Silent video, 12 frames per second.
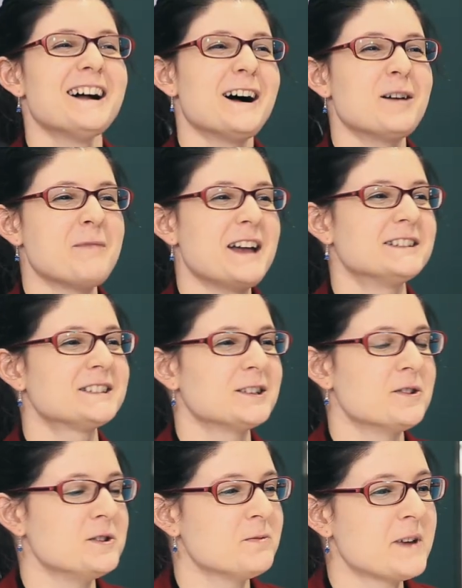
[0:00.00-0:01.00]
Um, and
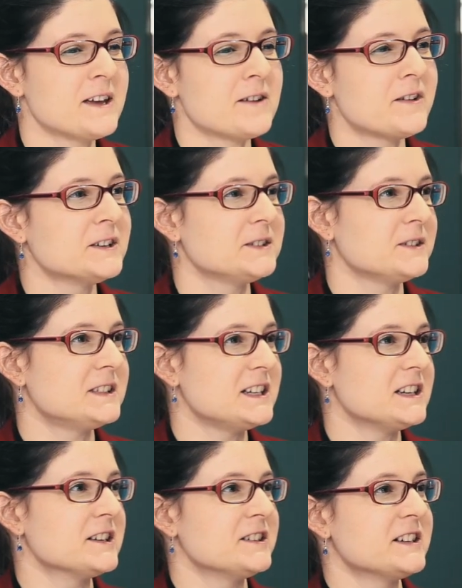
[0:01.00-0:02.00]
so you may have also
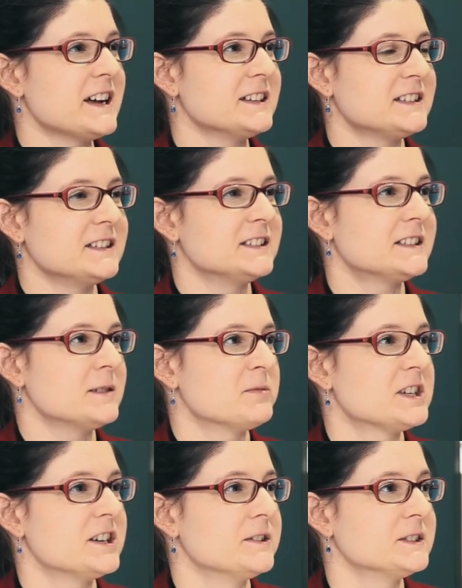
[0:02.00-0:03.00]
seen iridescence in
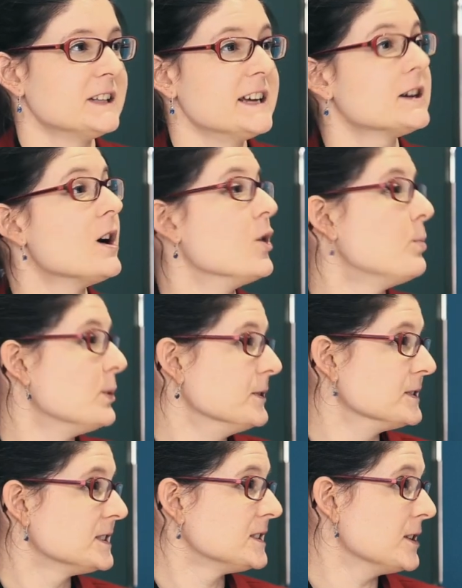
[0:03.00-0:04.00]
materials like
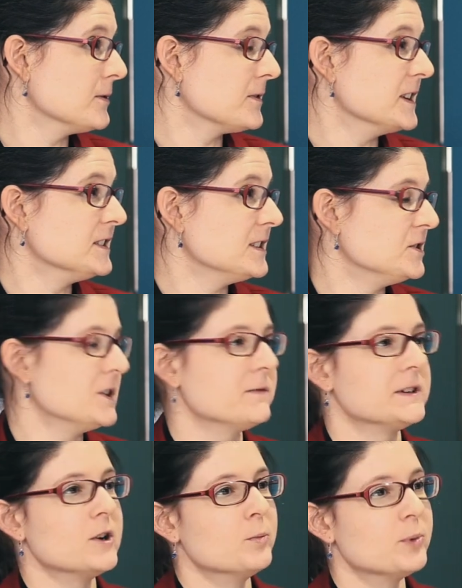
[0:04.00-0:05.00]
opals. So for instance, you
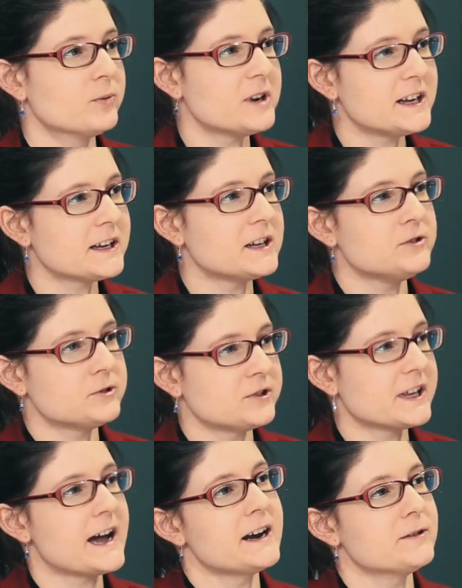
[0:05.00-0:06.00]
have an opal ring and you
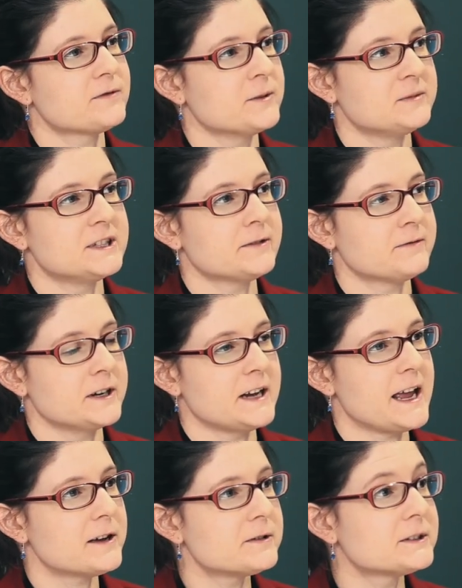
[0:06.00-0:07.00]
look at it from
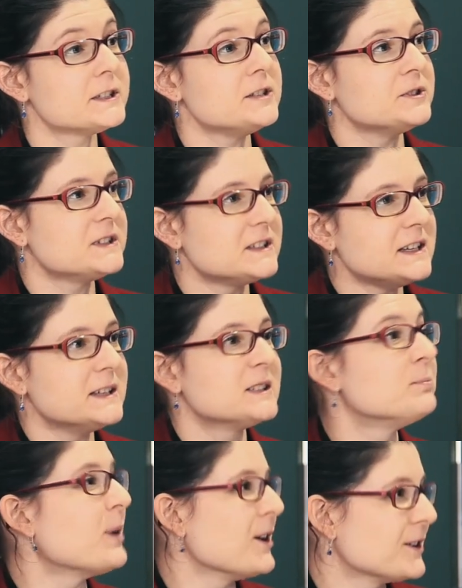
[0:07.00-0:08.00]
different angles and you see
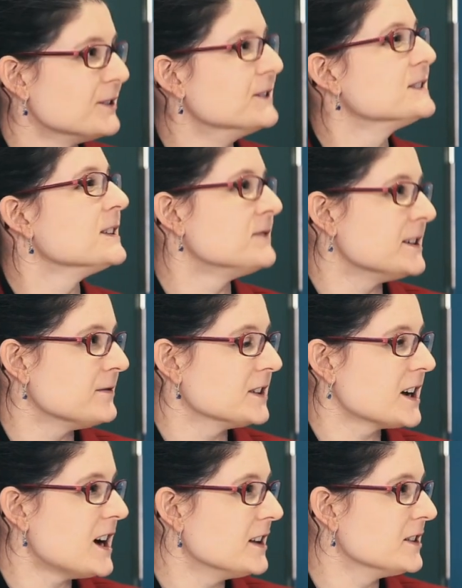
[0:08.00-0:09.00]
sparkles of
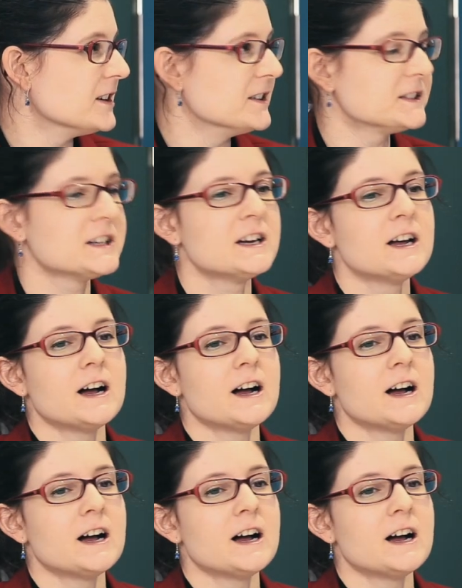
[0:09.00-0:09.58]
different colors.